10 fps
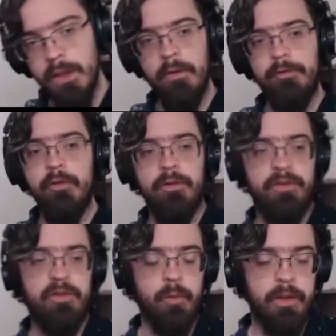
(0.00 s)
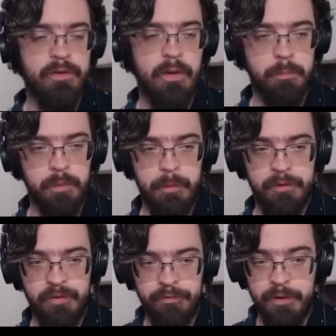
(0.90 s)
if you're in a situation I've put
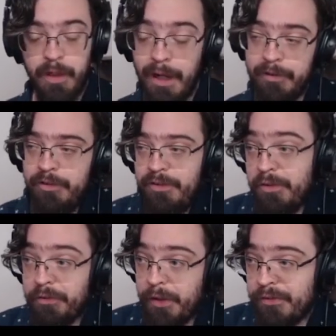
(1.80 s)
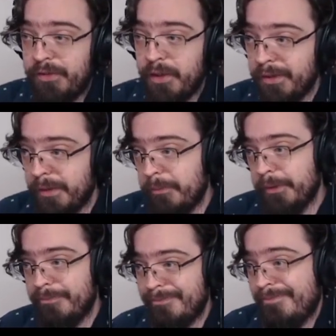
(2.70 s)
myself in, I actually did this accidentally,
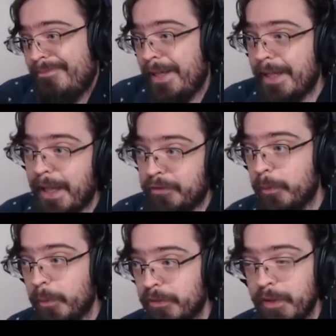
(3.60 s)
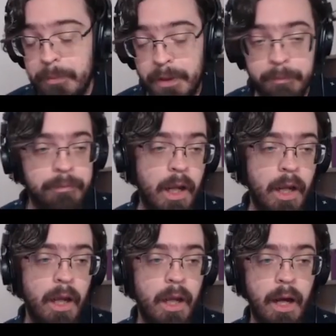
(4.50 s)
but it actually works out better.
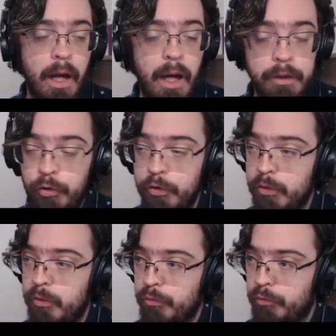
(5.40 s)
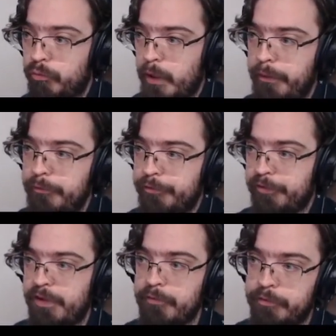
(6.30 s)
You can run for
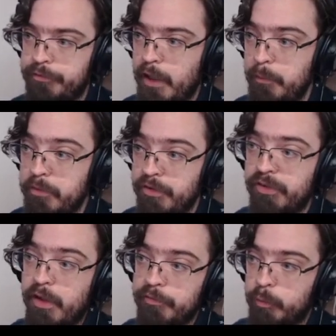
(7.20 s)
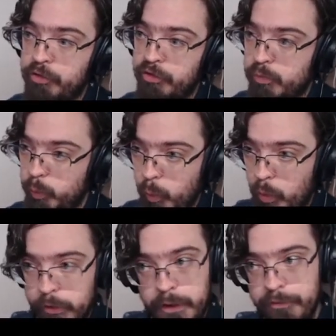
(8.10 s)
7 frames instead of just
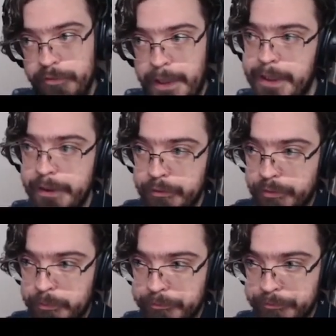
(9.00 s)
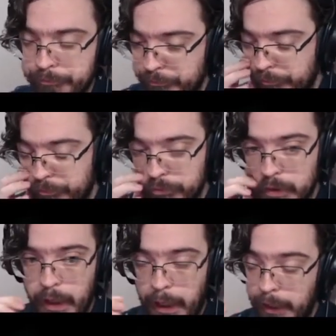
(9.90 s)
walking for 8,
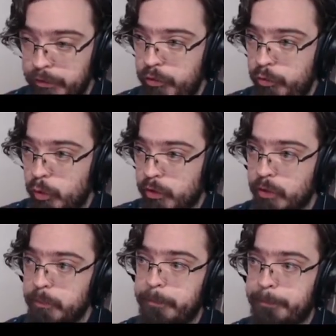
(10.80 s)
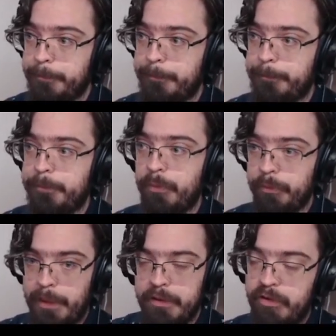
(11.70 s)
and you're going to pull
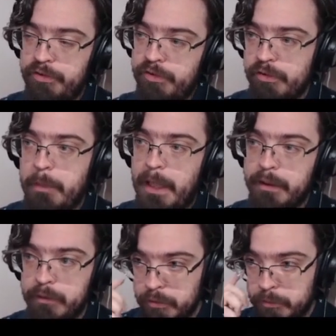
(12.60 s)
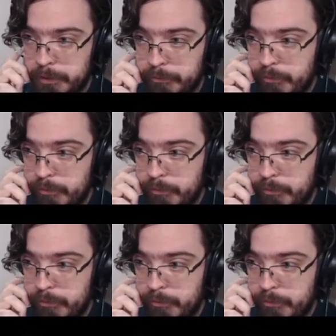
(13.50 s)
that distance back a little bit.